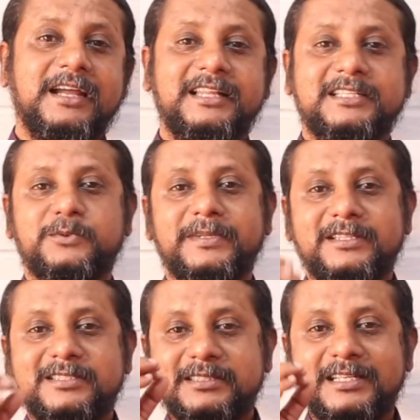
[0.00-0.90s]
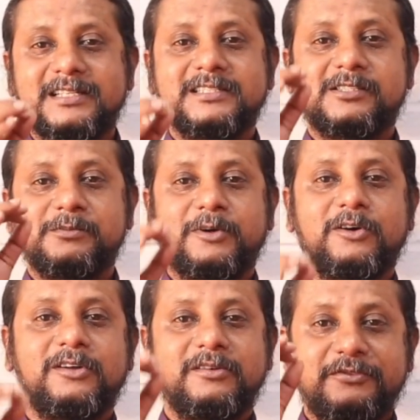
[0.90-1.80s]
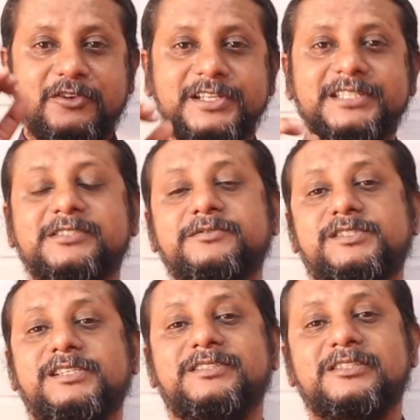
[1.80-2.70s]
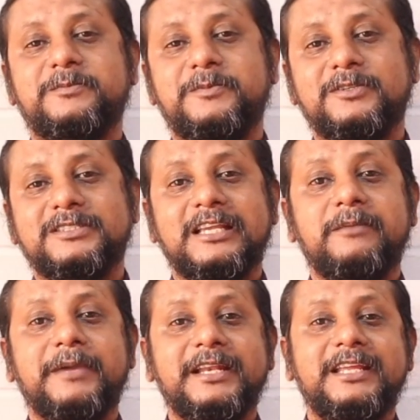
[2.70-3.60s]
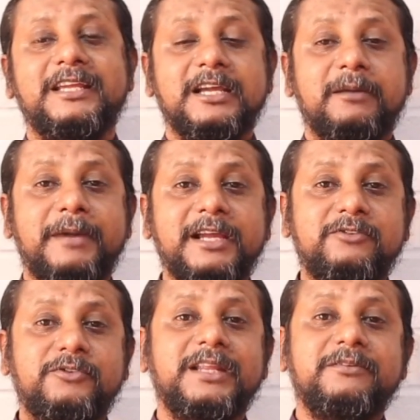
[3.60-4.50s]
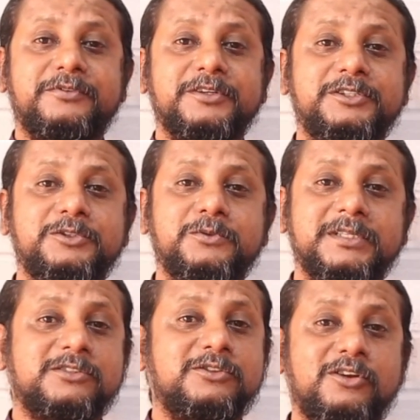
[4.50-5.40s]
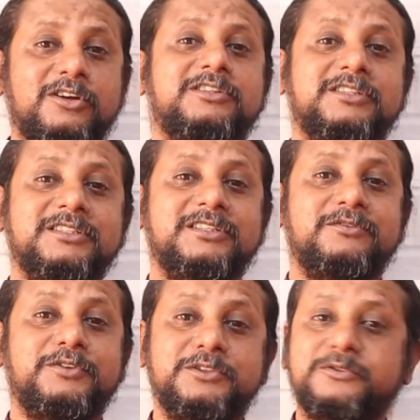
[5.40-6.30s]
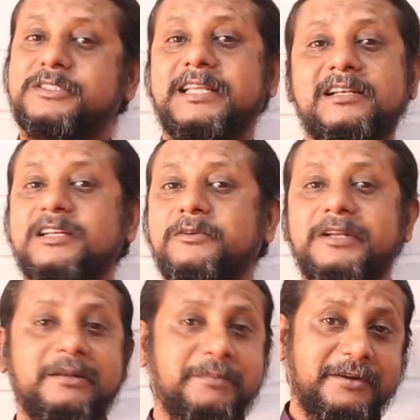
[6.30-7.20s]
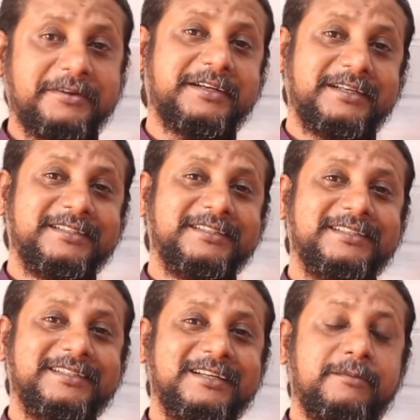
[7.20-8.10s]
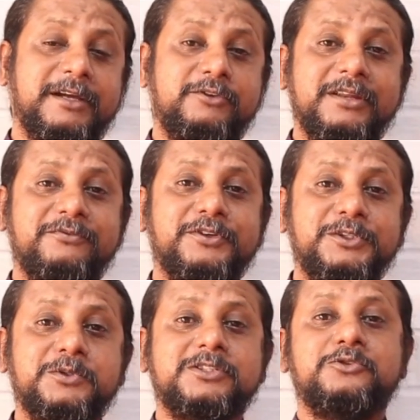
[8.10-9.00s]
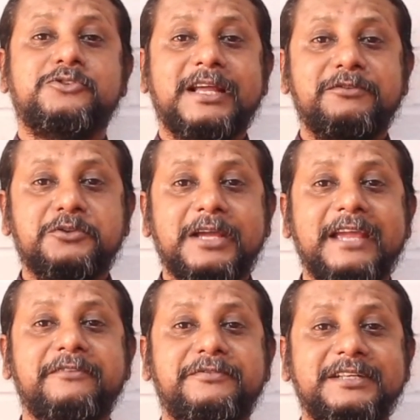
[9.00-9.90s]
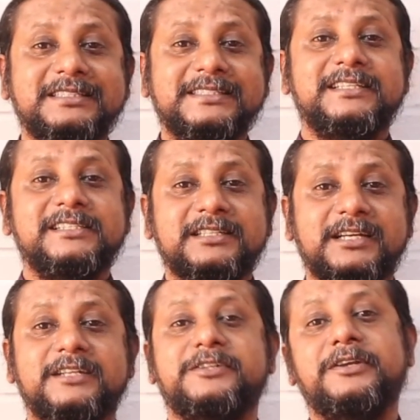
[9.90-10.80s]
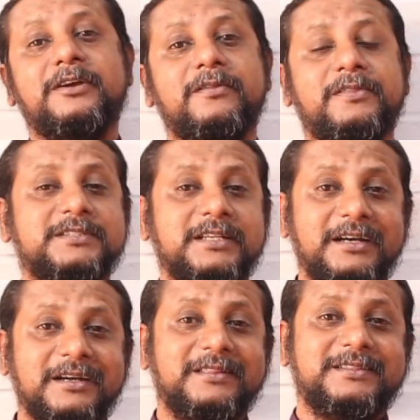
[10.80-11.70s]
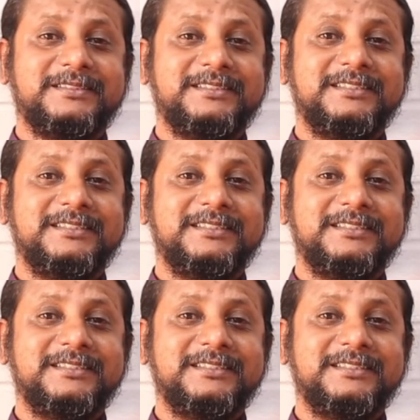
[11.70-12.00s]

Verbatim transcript: And that's when the still small voice of Jesus spoke, saying, Benny, my dream for you is not for you to settle down in America. My dream for you is to travel to every single country on this earth,